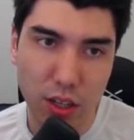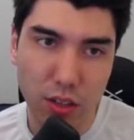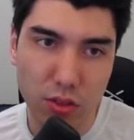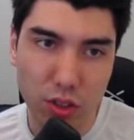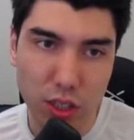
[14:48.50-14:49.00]

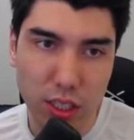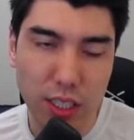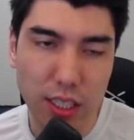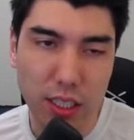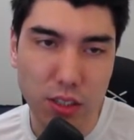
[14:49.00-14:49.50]
rook
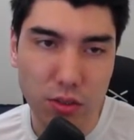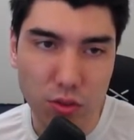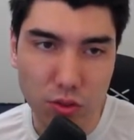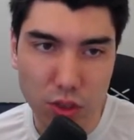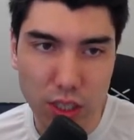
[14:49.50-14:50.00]
takes
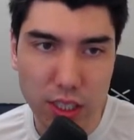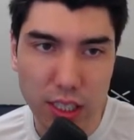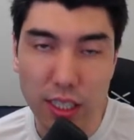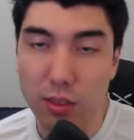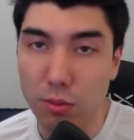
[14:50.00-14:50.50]

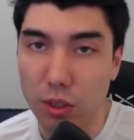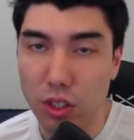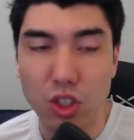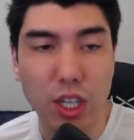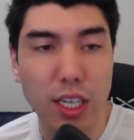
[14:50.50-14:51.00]

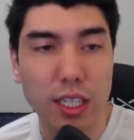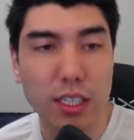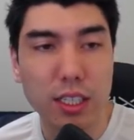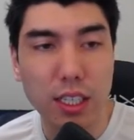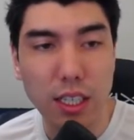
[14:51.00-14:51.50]
with check,
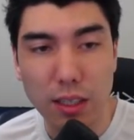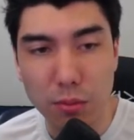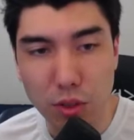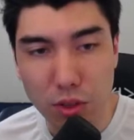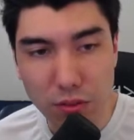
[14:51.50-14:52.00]

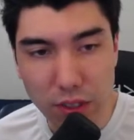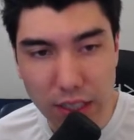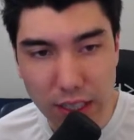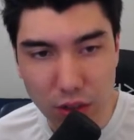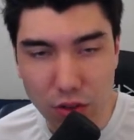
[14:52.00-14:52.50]
king move,
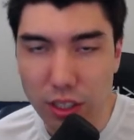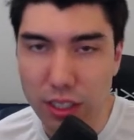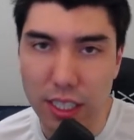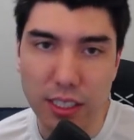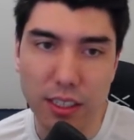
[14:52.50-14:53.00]
and now rook
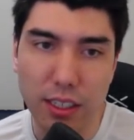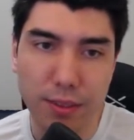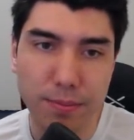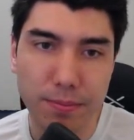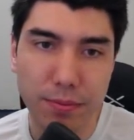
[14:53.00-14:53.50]
takes
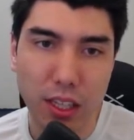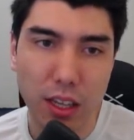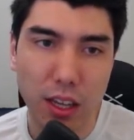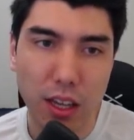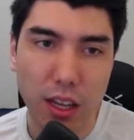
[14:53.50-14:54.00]
knight.
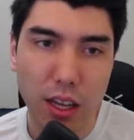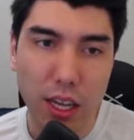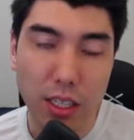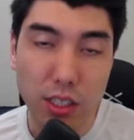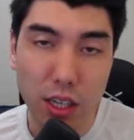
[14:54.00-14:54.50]

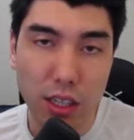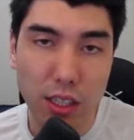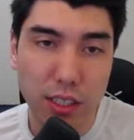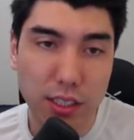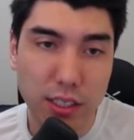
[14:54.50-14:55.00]
I saw
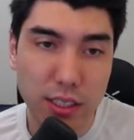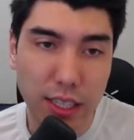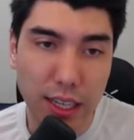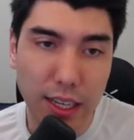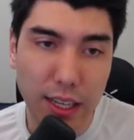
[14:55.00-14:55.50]
this
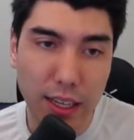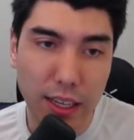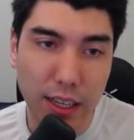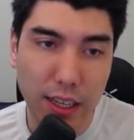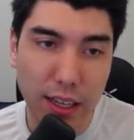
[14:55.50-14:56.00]

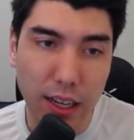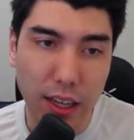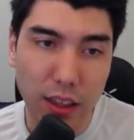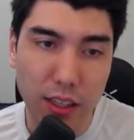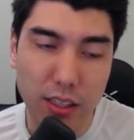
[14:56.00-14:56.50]
and
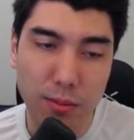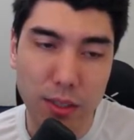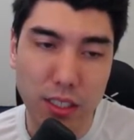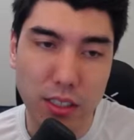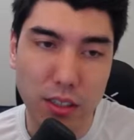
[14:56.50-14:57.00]
I thought to
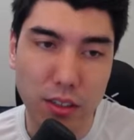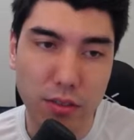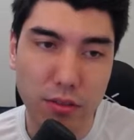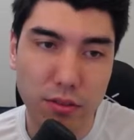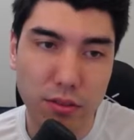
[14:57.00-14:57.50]

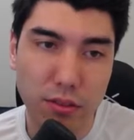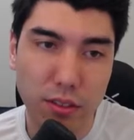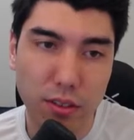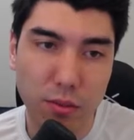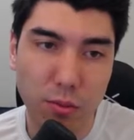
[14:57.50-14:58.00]
myself,
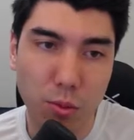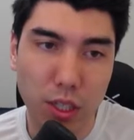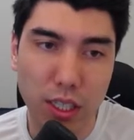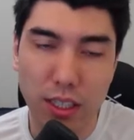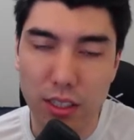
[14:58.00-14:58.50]

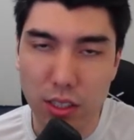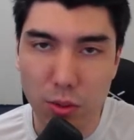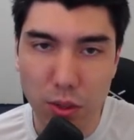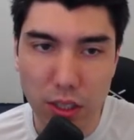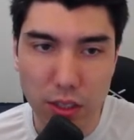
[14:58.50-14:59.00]
what can this
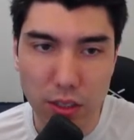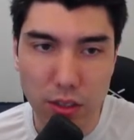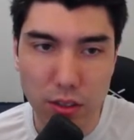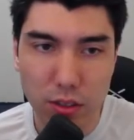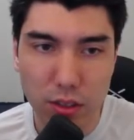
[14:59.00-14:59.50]
queen
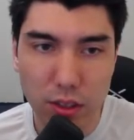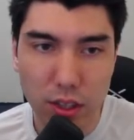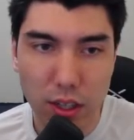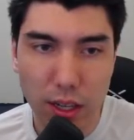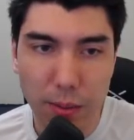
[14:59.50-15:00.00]
do?
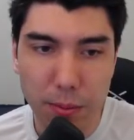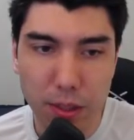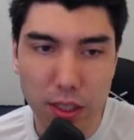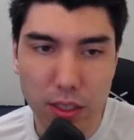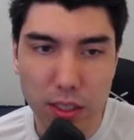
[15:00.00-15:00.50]
I'm
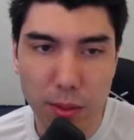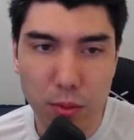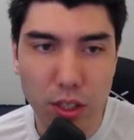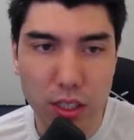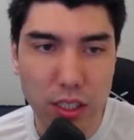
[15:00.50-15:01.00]
going to
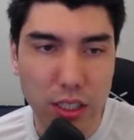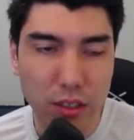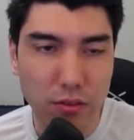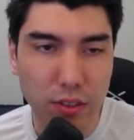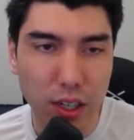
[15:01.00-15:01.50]
double on the
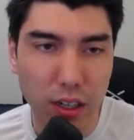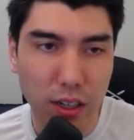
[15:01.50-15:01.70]
d file.